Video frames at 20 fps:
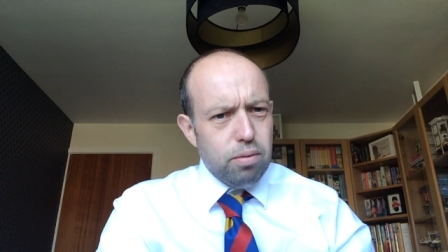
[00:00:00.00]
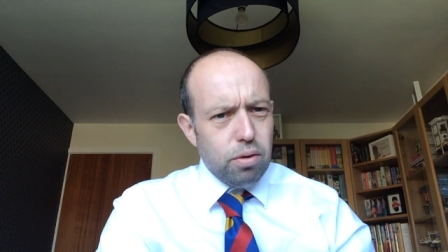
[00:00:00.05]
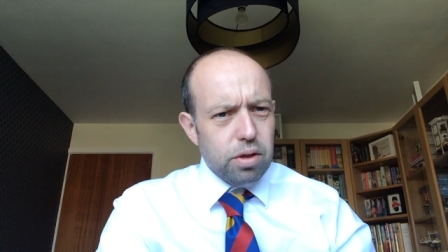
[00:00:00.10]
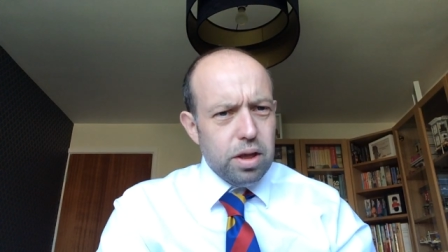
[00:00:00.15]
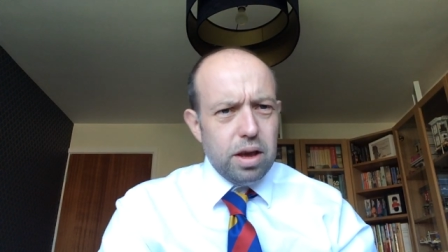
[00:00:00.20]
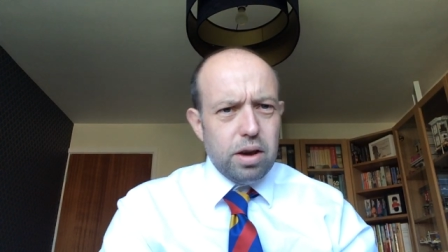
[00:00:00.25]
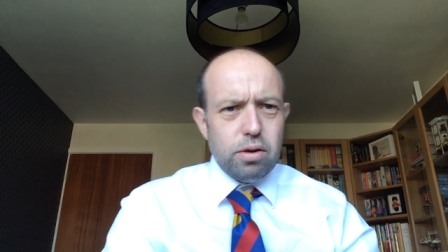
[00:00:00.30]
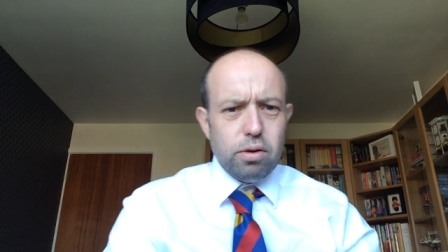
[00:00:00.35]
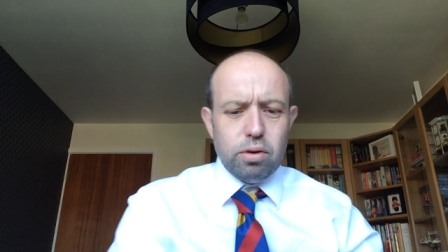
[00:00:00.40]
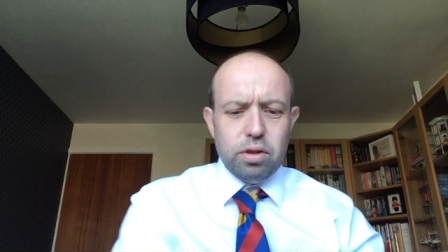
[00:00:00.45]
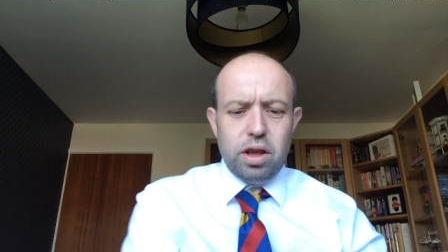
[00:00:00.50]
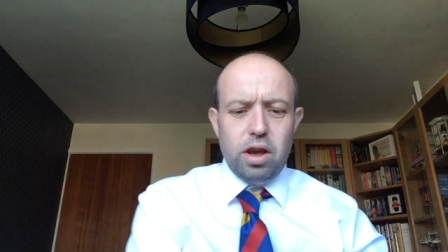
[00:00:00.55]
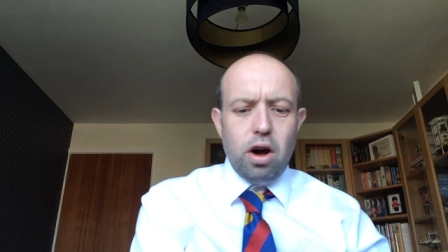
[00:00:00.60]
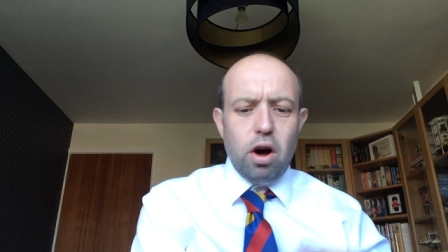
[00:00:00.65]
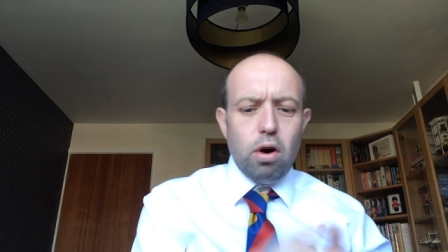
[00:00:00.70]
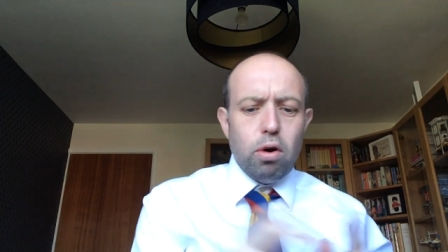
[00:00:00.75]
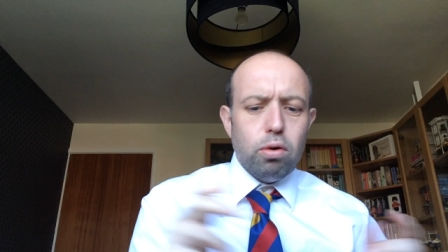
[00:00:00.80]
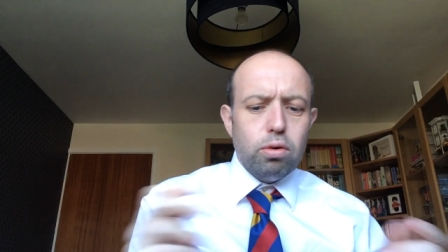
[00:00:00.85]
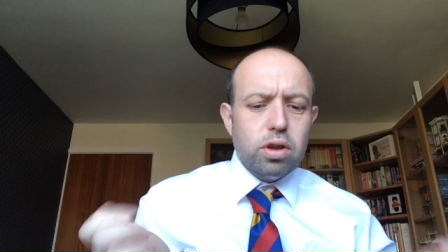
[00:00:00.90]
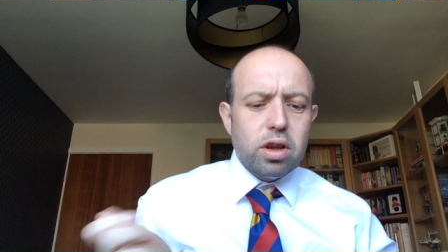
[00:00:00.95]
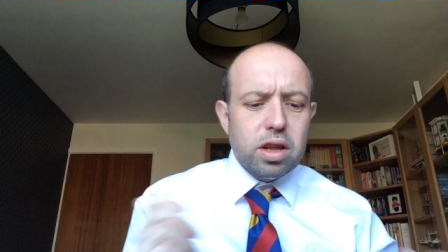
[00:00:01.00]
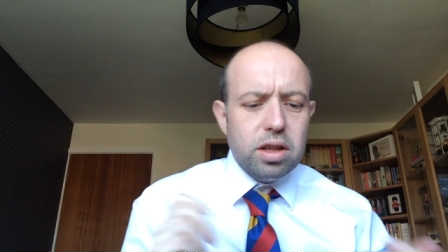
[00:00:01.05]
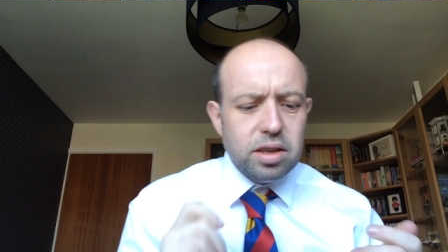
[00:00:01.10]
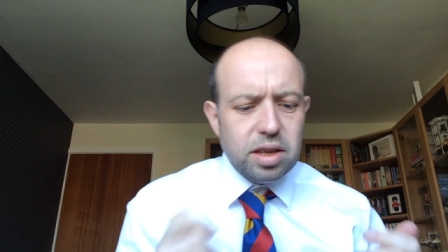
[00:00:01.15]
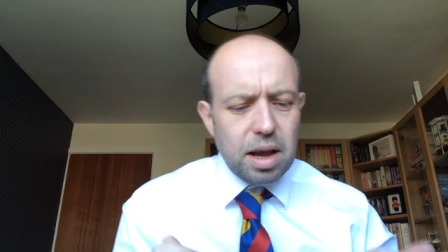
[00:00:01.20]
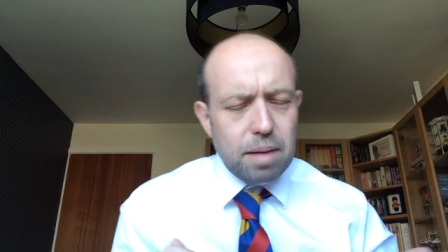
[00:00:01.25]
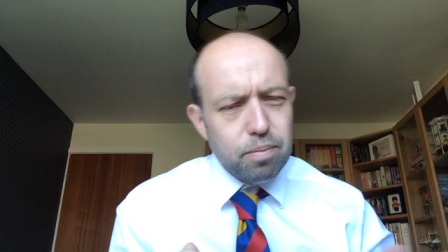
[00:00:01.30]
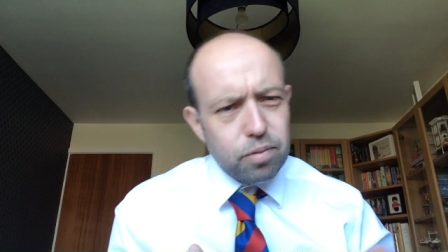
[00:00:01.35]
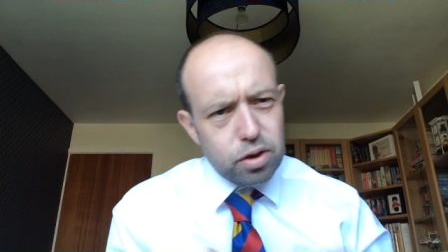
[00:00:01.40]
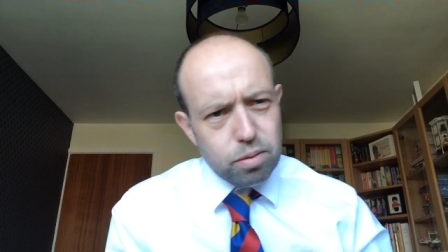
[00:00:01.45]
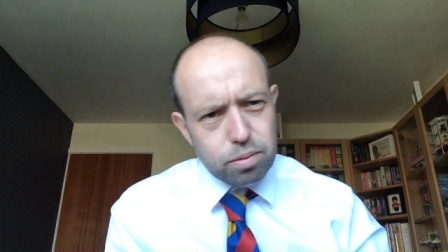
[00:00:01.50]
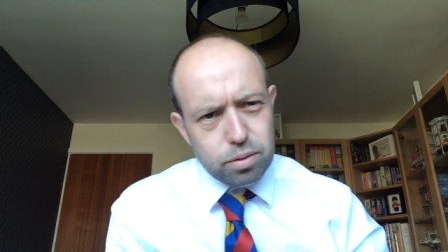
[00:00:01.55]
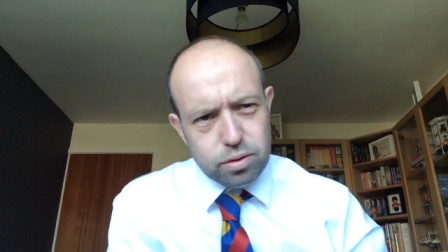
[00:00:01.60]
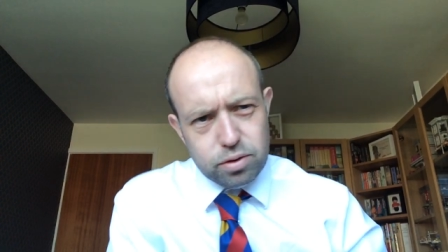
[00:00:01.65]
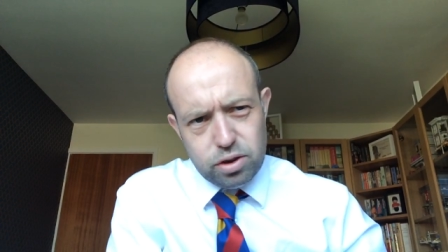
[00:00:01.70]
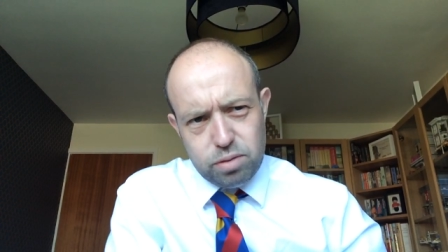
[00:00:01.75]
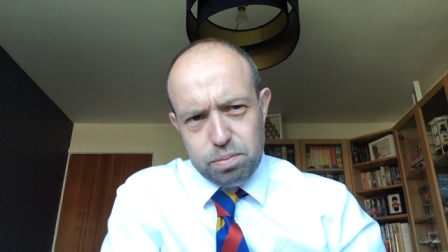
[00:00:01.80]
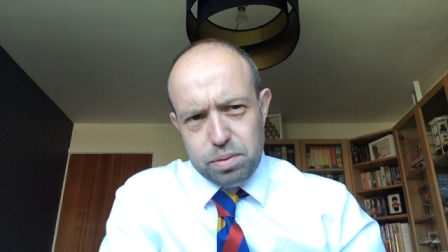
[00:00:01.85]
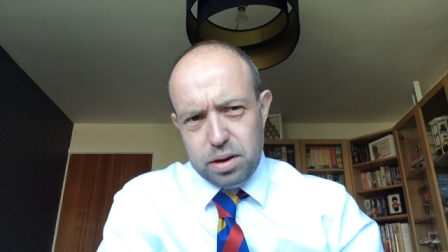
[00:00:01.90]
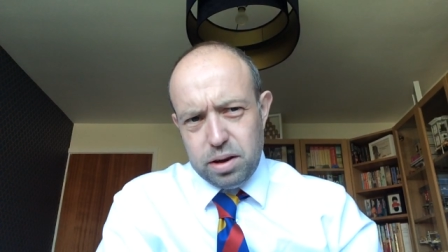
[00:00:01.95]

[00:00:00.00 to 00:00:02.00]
what they called the Old Contemptibles,